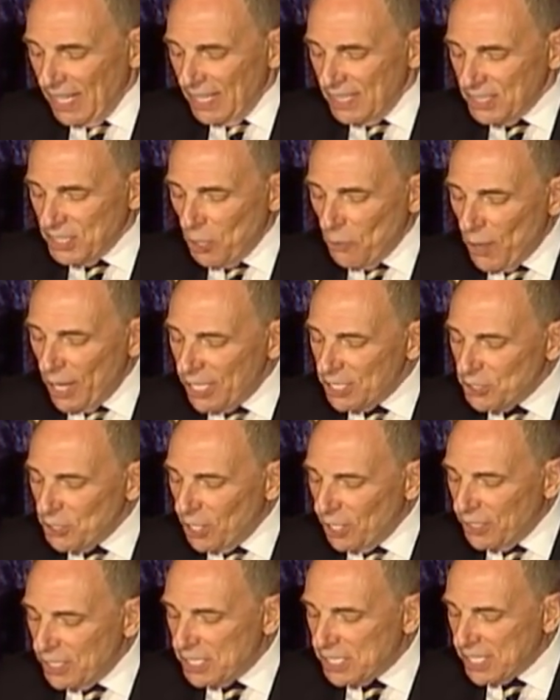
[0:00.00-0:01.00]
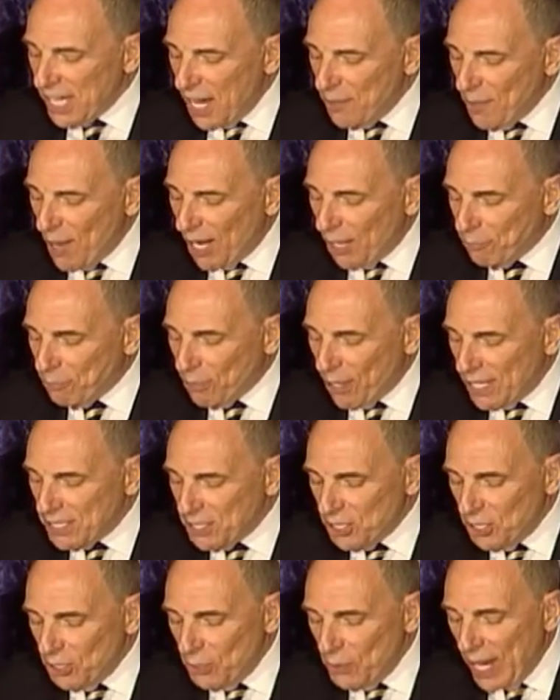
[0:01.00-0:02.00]
So what does all this say about a
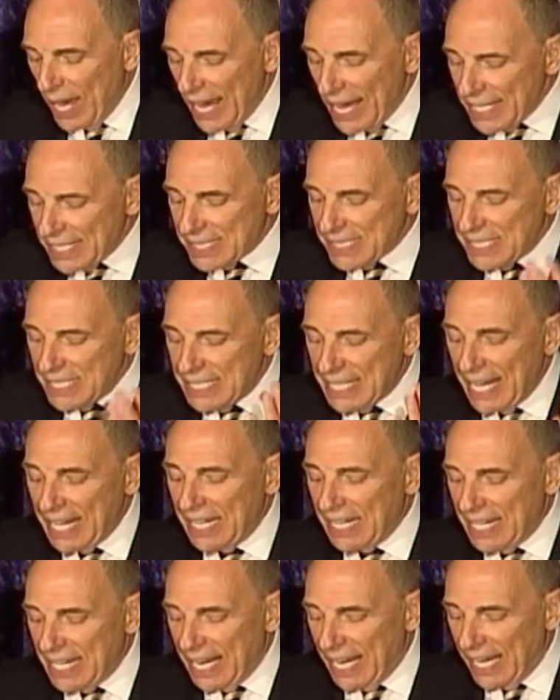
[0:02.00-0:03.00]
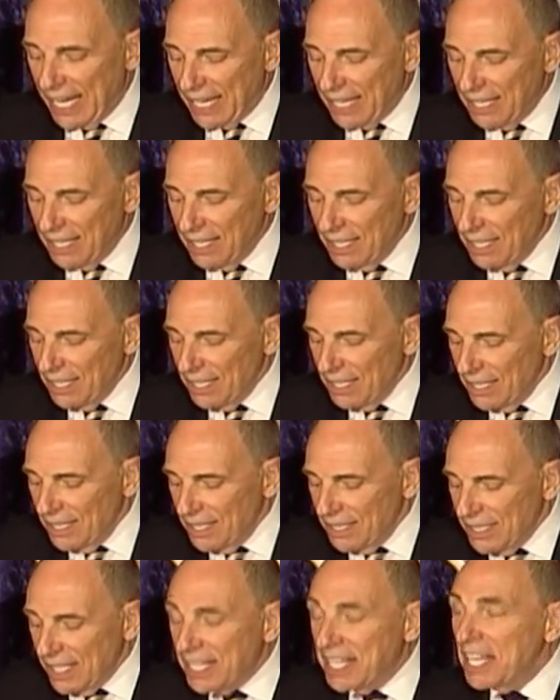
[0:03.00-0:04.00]
president who hates the day-to-day,
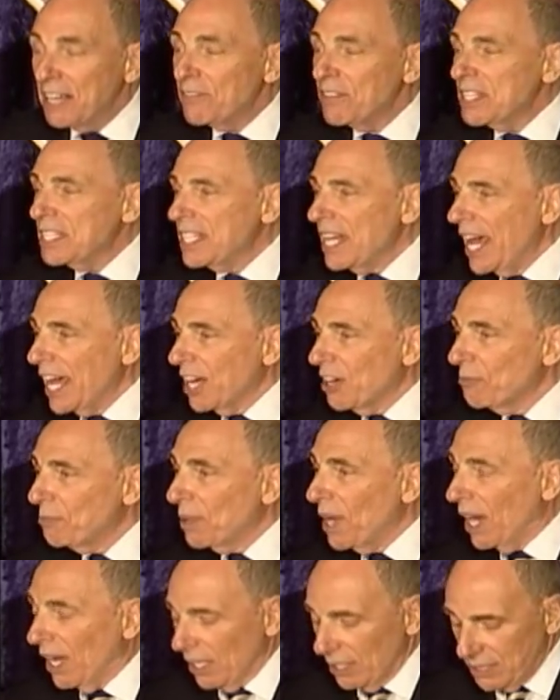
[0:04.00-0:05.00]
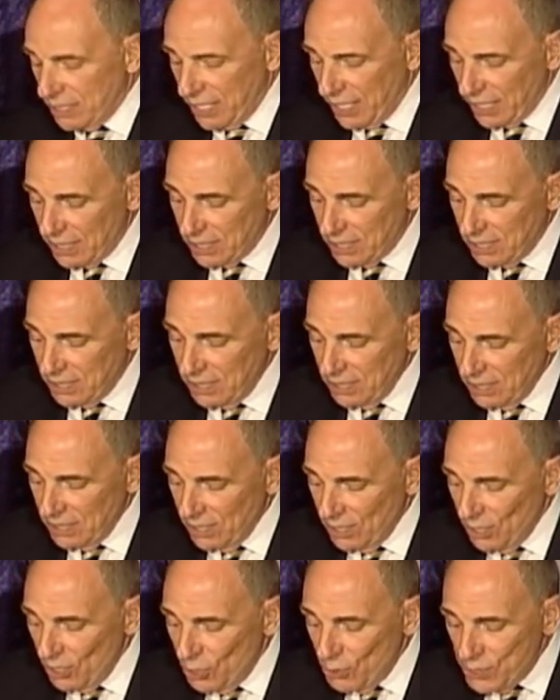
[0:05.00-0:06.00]
the give and take of politics,
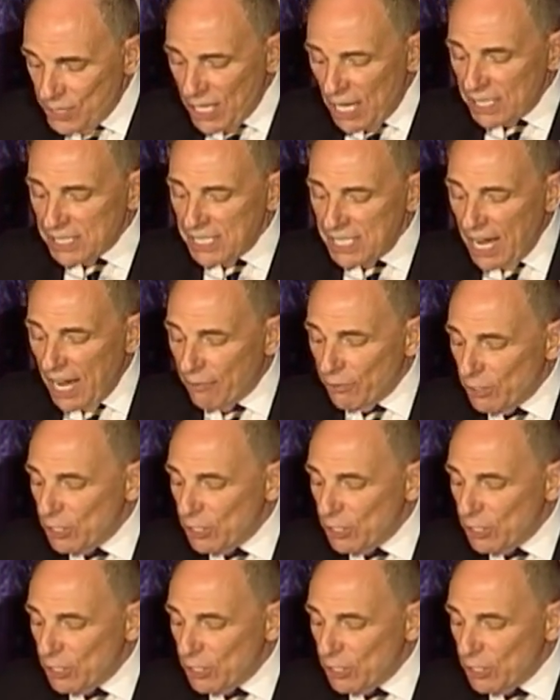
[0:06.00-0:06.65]
who doesn't have